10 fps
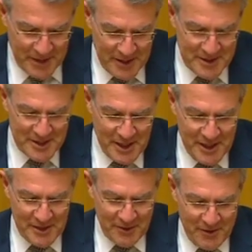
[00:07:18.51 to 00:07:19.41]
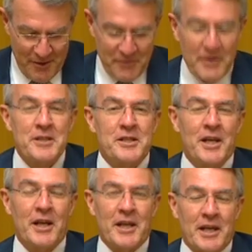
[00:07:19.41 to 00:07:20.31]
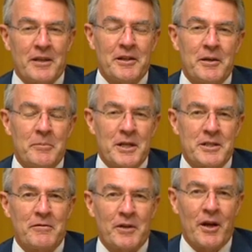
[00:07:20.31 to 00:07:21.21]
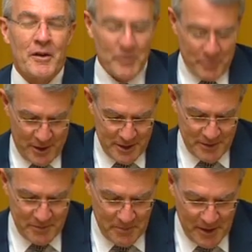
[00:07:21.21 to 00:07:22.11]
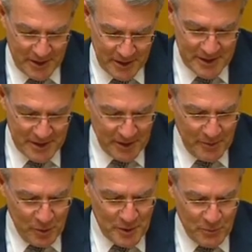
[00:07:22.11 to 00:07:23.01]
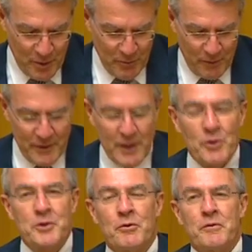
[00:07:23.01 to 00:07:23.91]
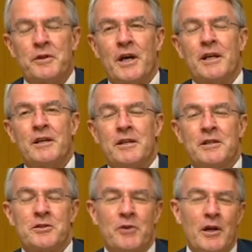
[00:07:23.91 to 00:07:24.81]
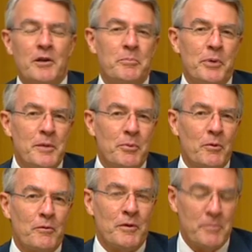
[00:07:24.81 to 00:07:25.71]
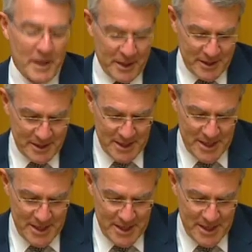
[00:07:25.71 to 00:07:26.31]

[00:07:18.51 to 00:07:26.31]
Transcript: Instead of selling their massively overpriced mugs, the Liberals were revealed to have taken the Australian people for mugs.